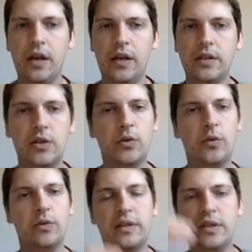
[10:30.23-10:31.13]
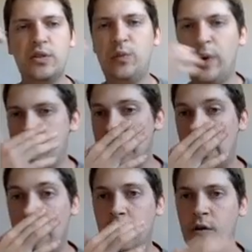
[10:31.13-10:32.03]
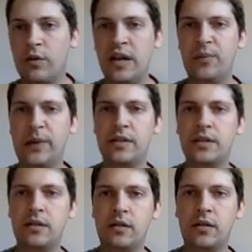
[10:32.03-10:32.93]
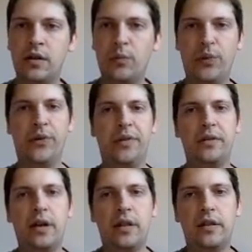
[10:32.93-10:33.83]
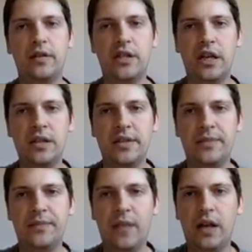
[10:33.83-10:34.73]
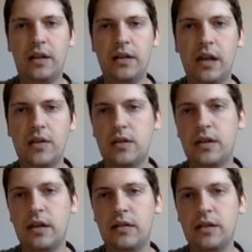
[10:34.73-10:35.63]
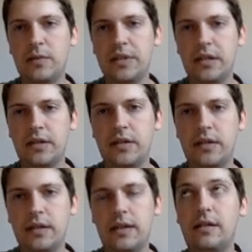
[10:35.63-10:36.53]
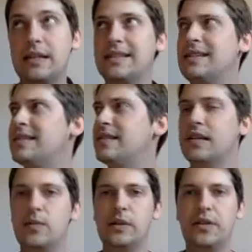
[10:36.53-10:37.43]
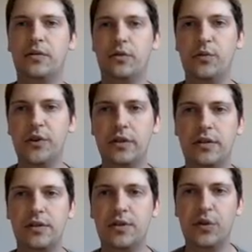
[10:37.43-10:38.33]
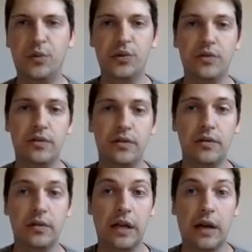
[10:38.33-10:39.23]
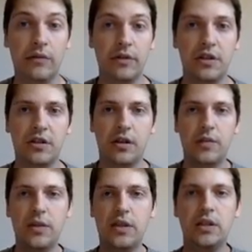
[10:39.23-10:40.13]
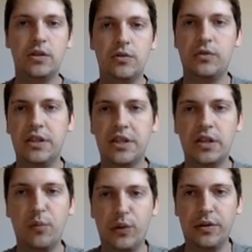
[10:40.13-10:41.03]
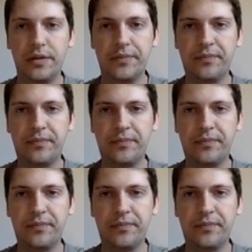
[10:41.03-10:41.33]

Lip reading: So these two bounds are great because they are birth and death chains, and there exists explicit formulas to compute the average time needed to reach any point.